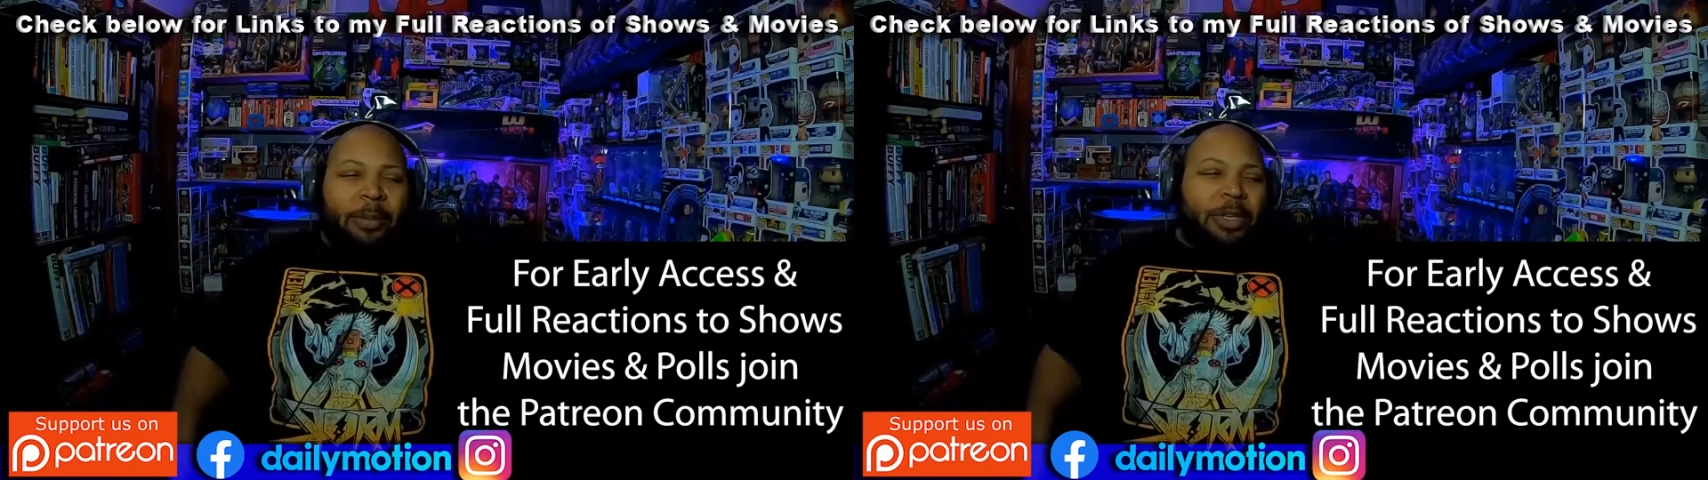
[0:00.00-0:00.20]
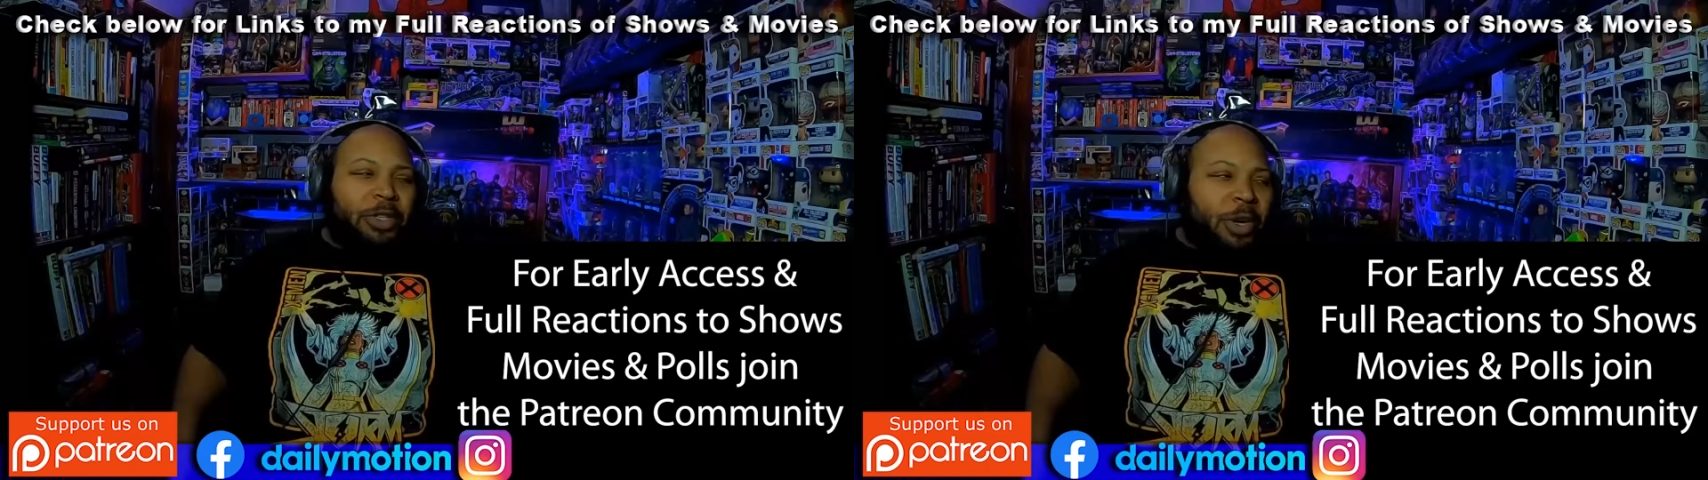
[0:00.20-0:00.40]

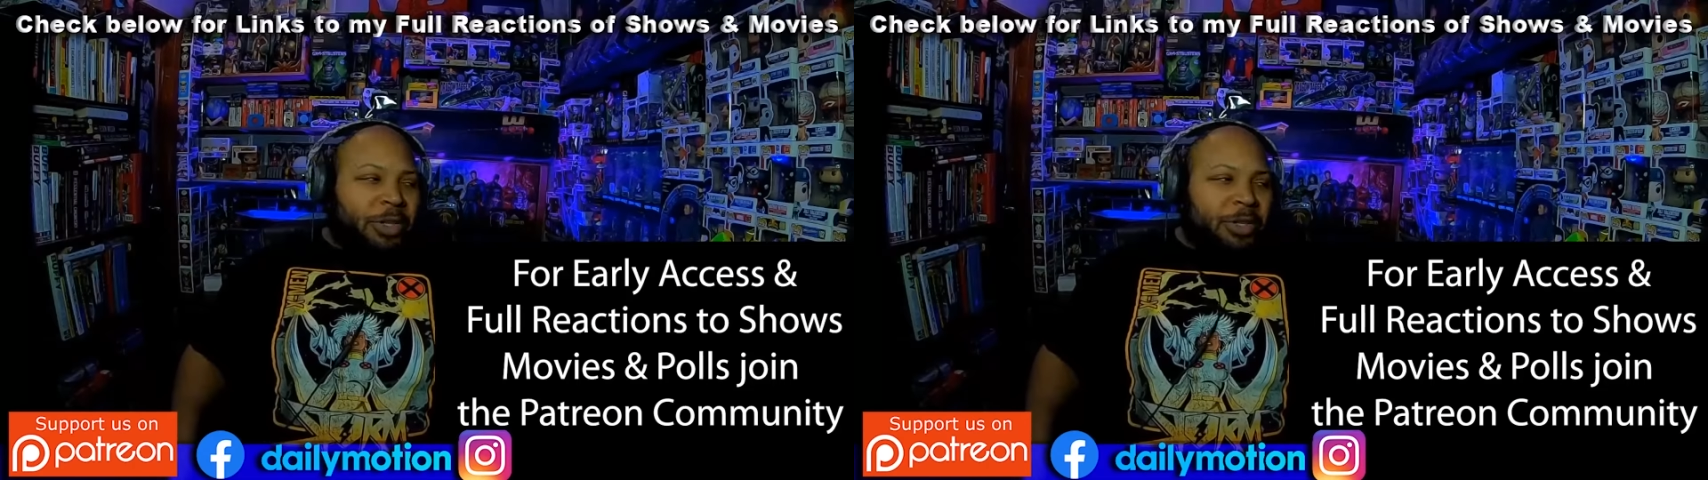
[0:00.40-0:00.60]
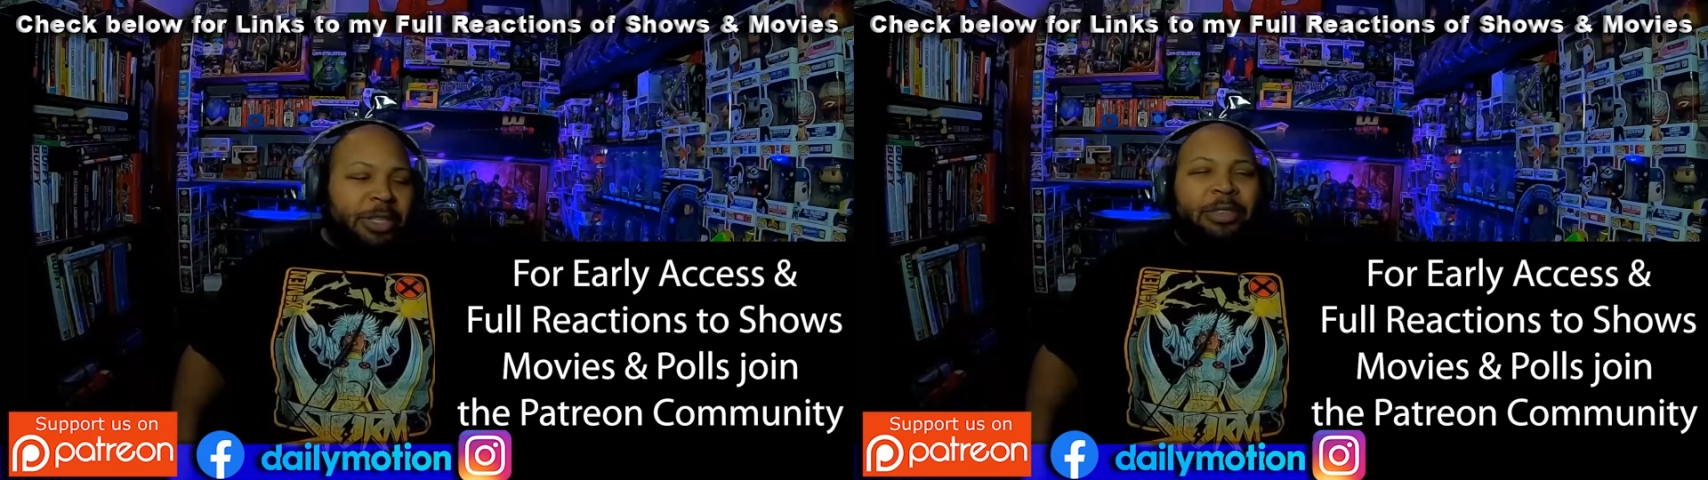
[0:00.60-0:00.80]
but you
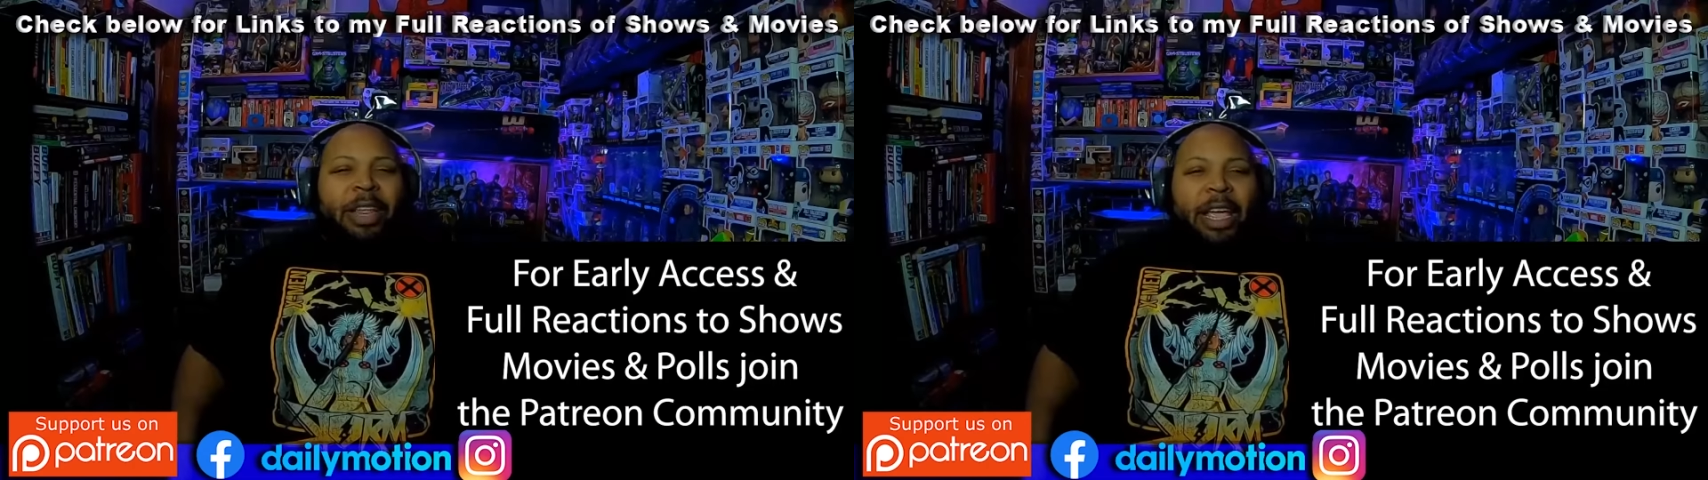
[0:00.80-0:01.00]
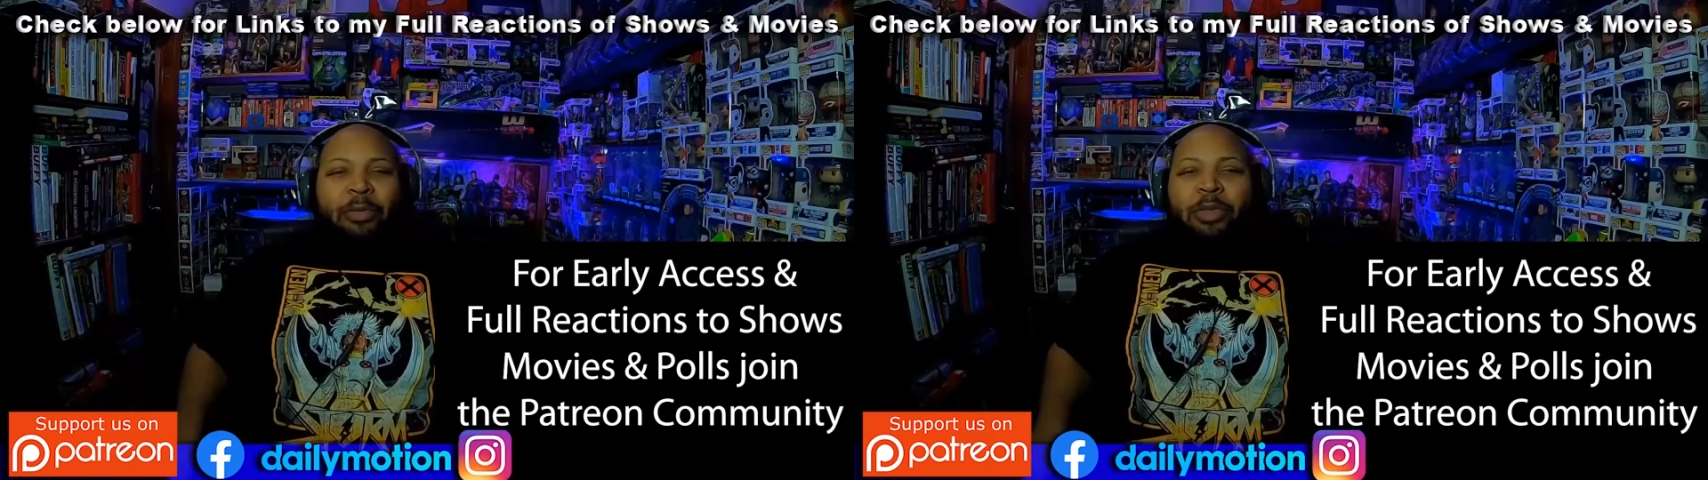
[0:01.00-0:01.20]
also see see Dave,